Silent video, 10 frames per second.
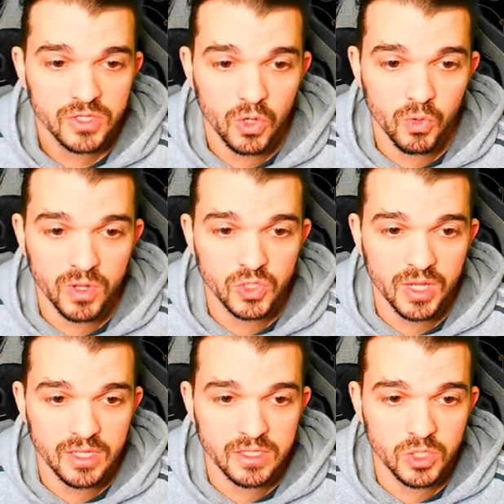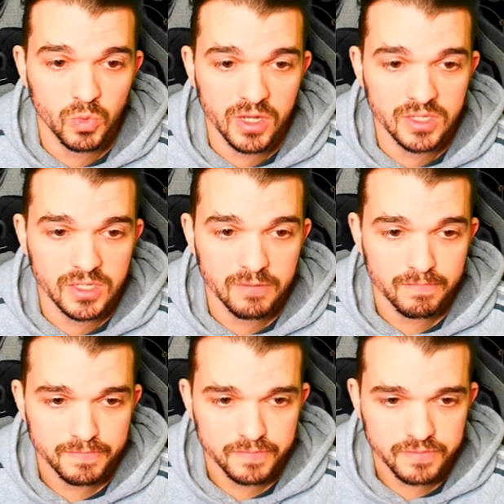So you want to get these ones,
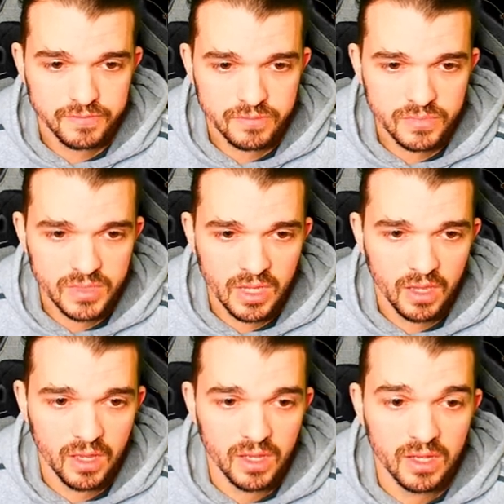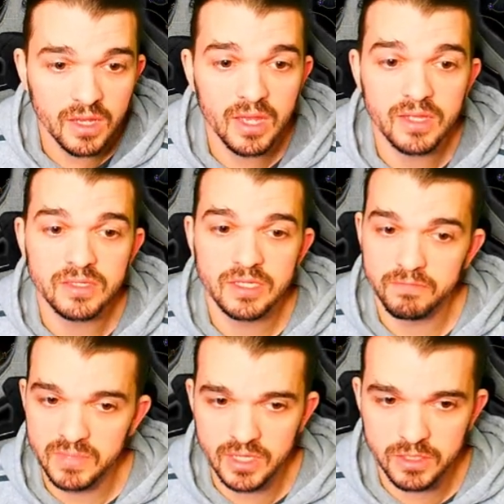and
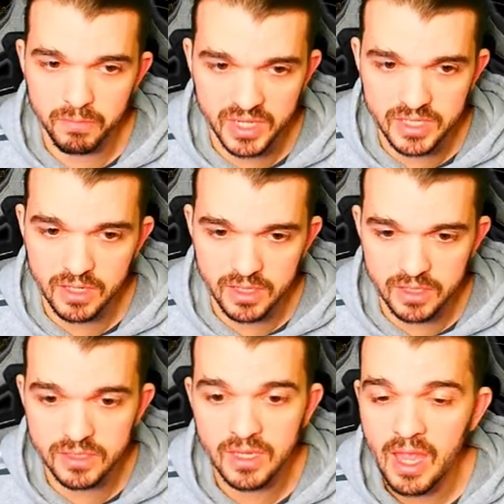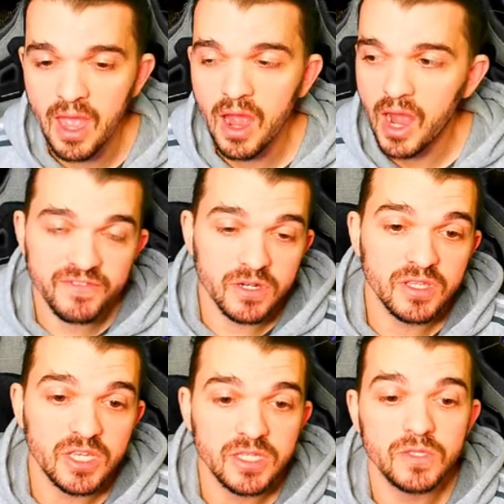that's basically it. After
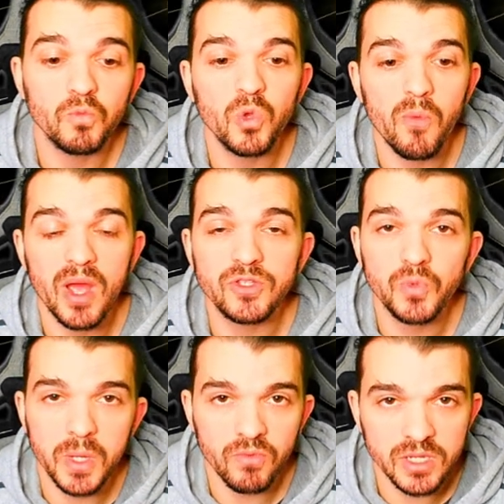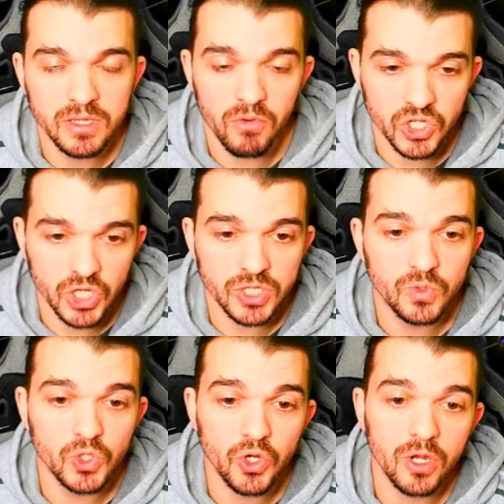this, we want to increase our chance
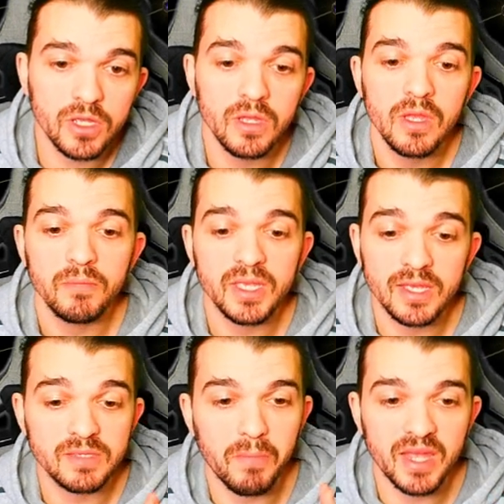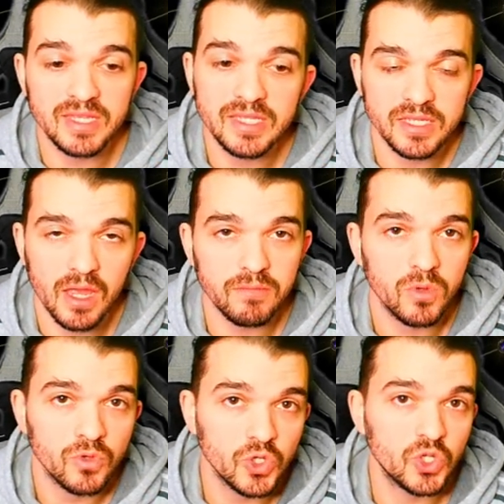to shock, because by this
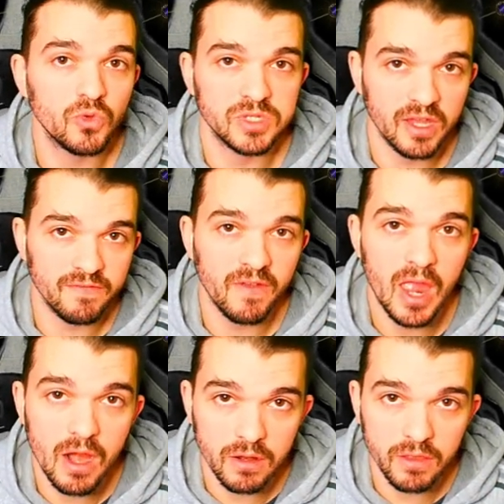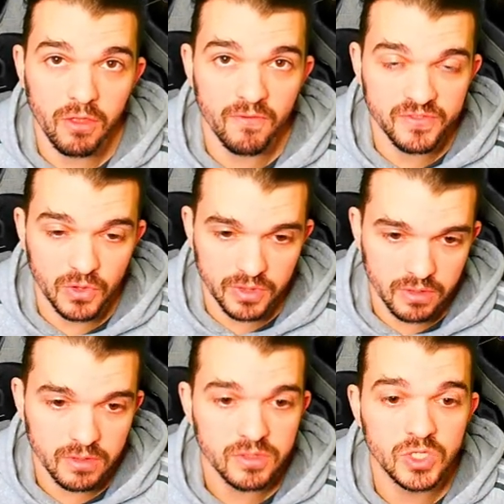time you should have Herald of
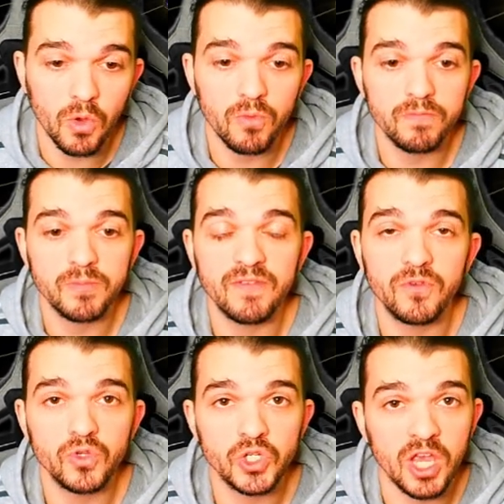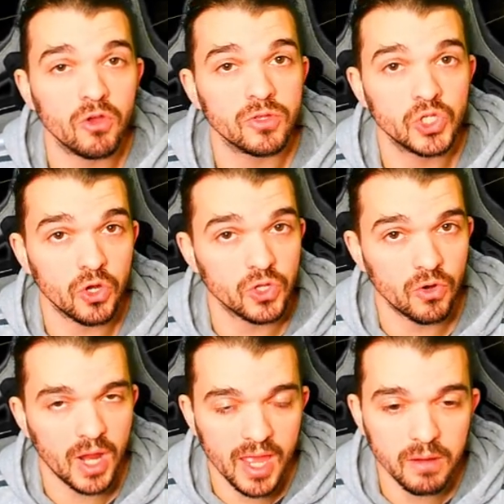Thunder. So if you shock
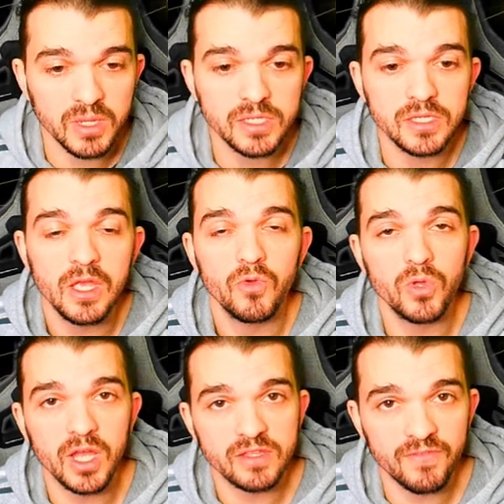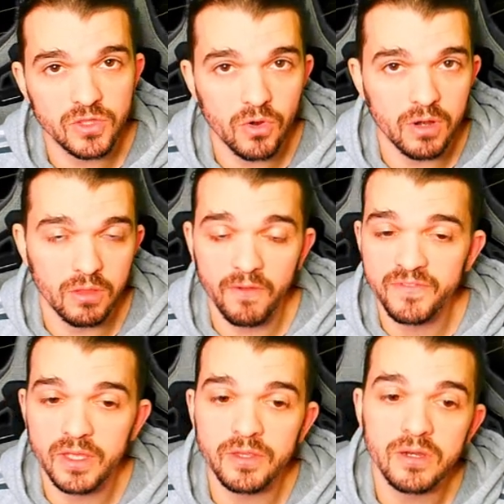your enemies, you'll activate the Herald
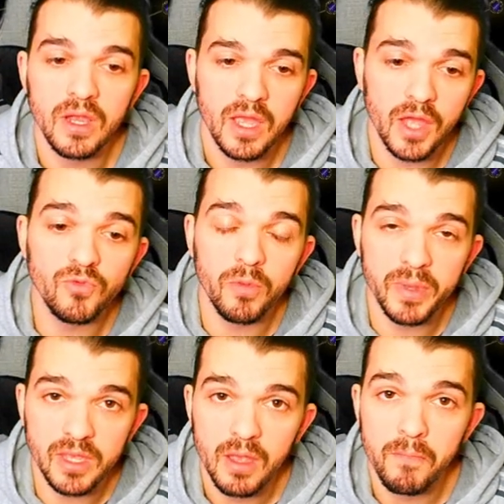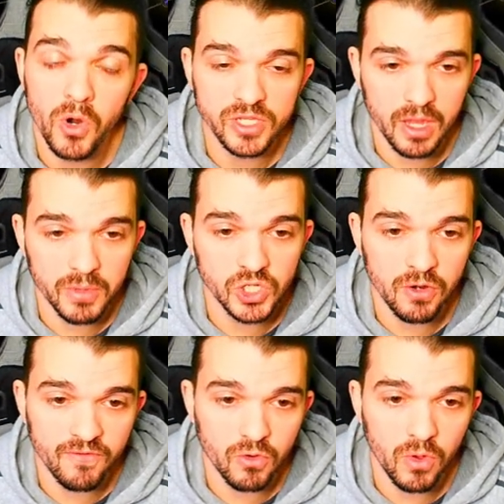of Thunder and will be more
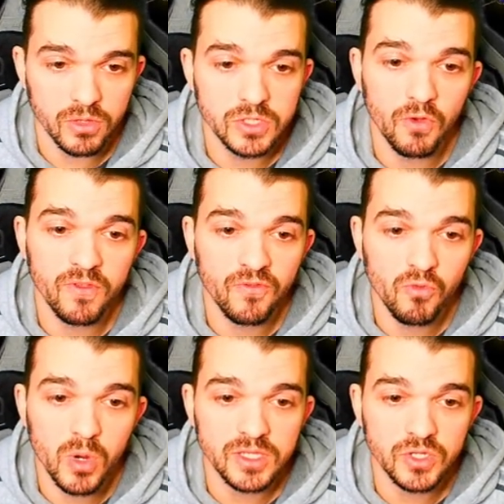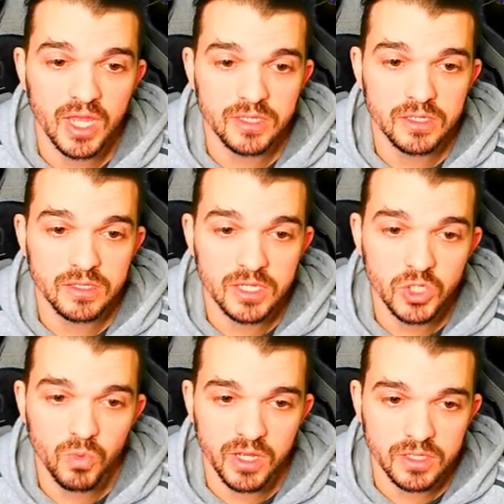damage overall. So if you want to get
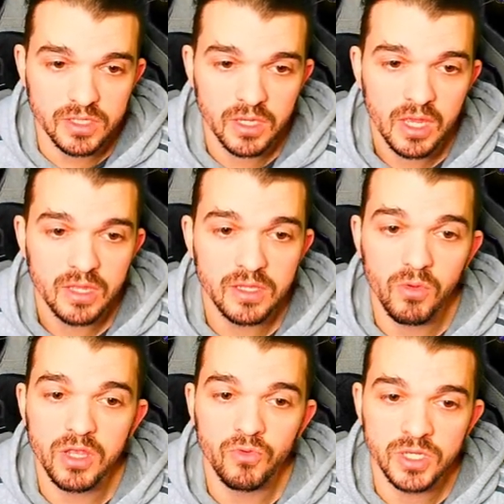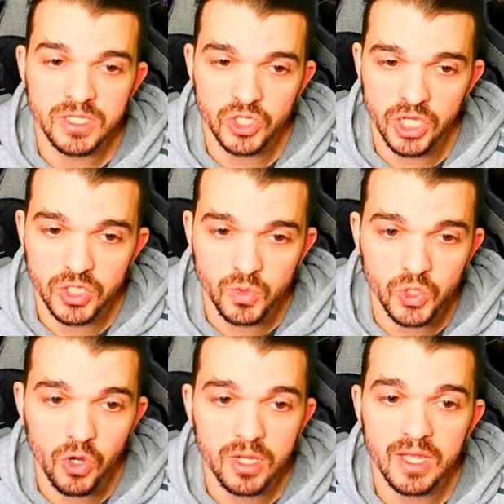these ones, they will increase the chance to
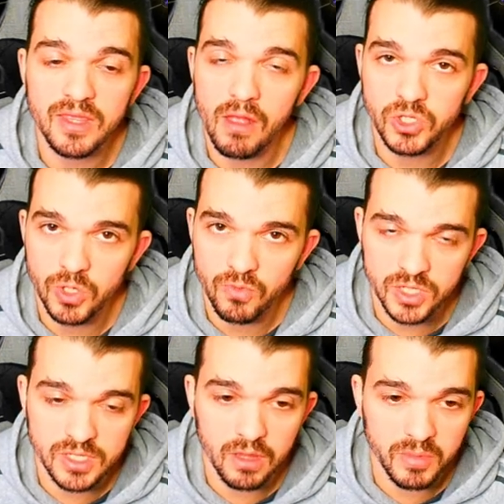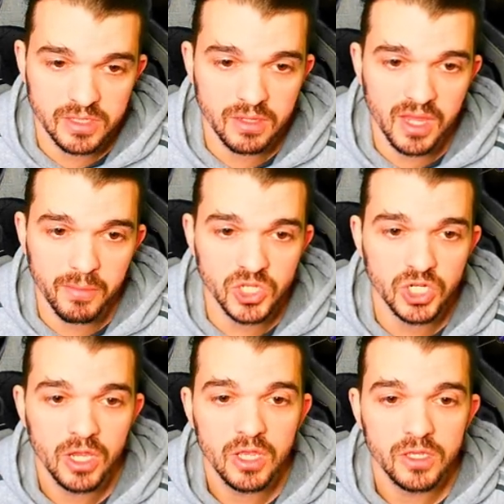shock and also increase elemental
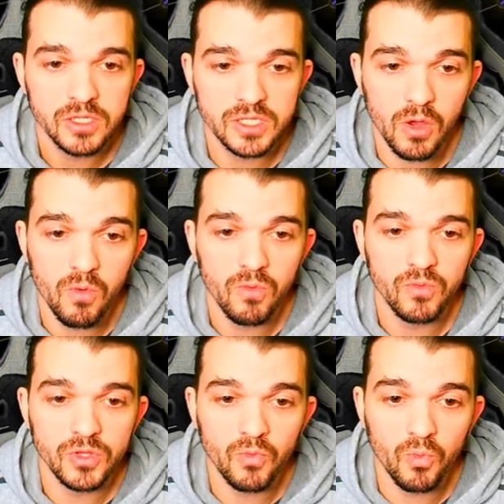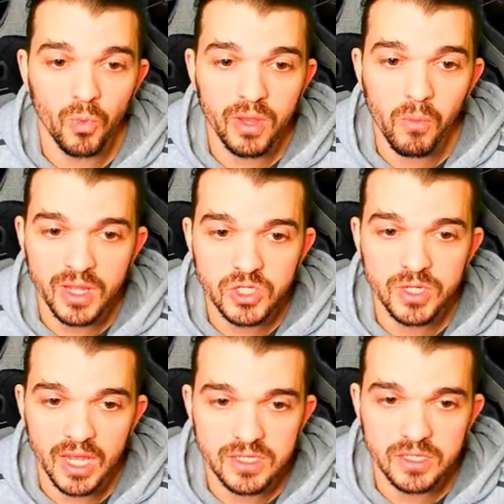damage. So we want
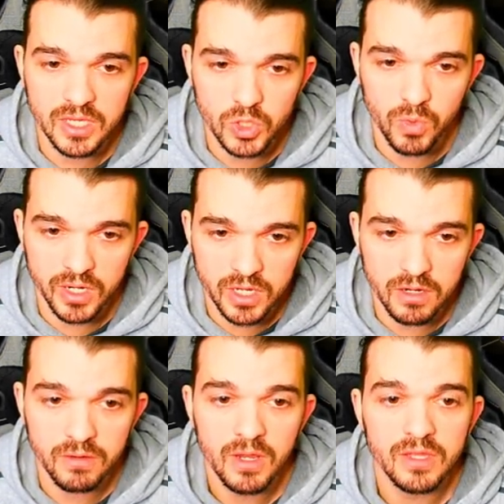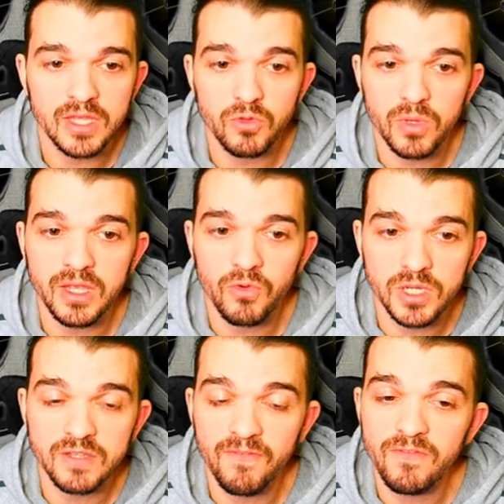to get this one here that will
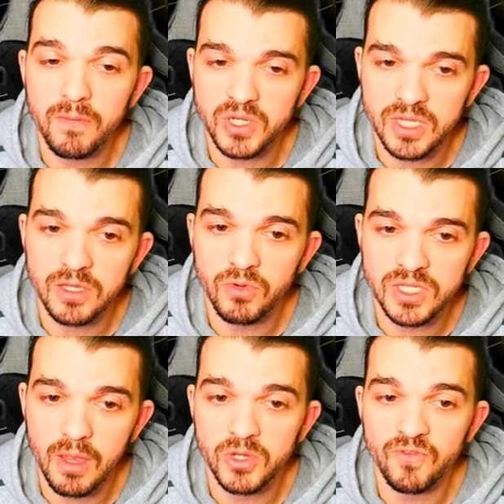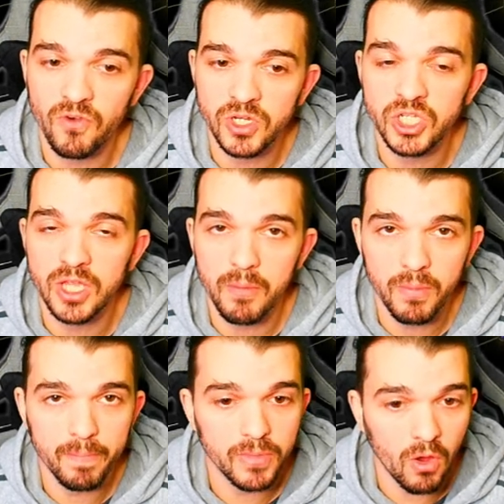increase 50% increased damage for each
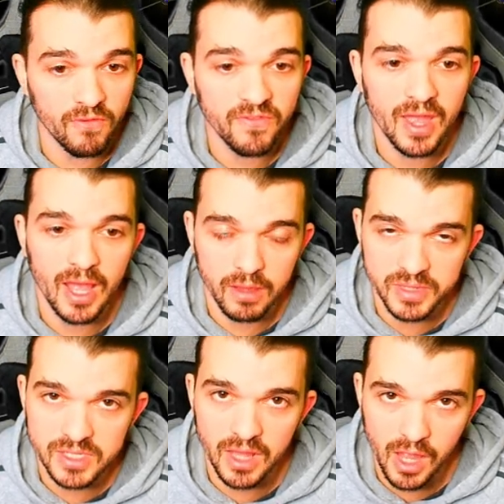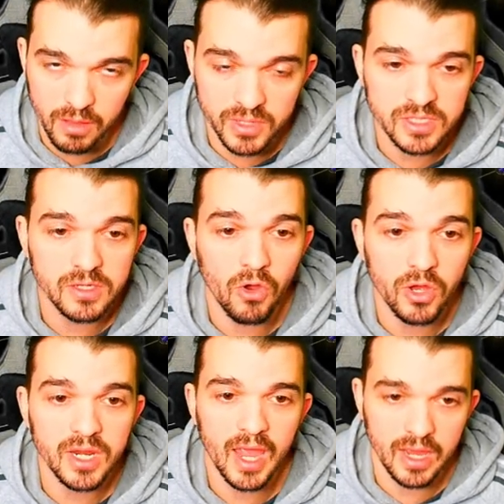type of elemental elements
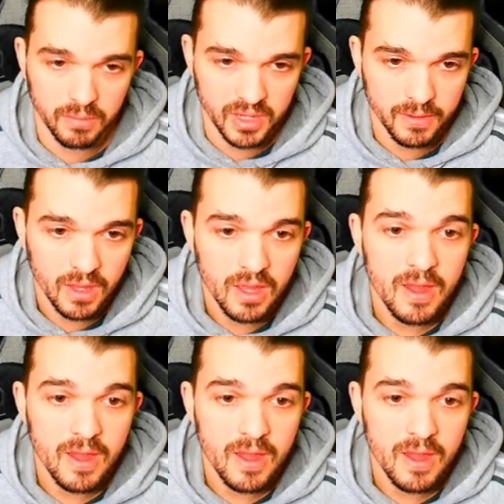on enemy.